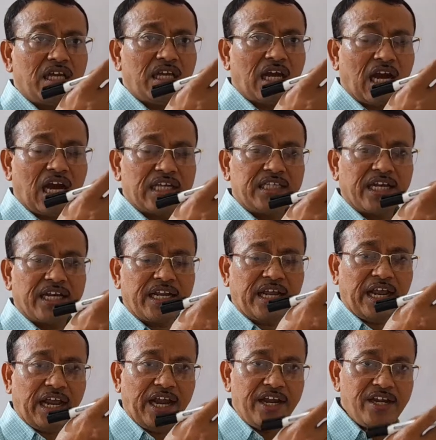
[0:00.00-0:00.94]
either
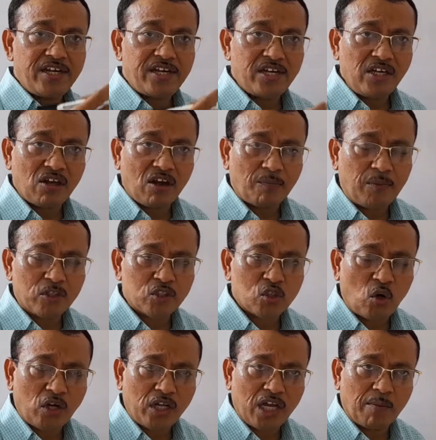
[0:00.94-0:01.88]
entry of the
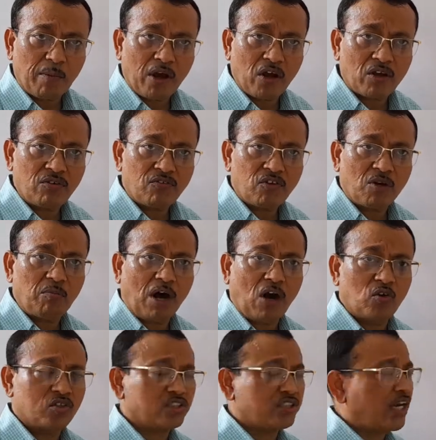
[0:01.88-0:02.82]
sodium ion from
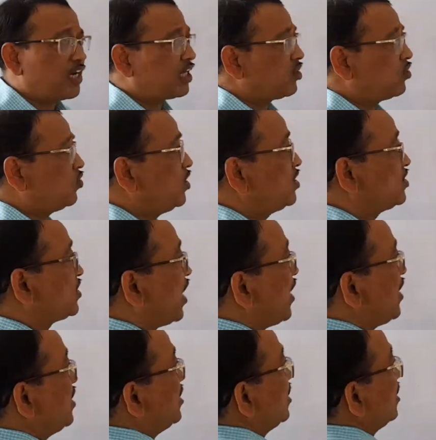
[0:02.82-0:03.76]
outside to
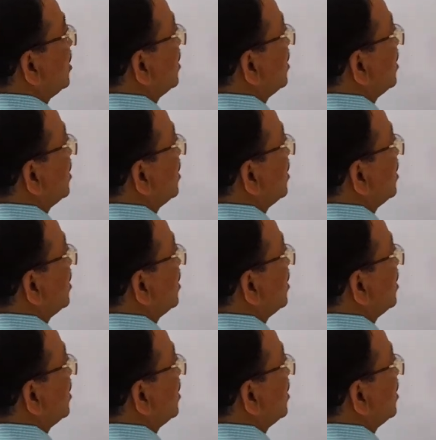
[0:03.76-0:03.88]
inside.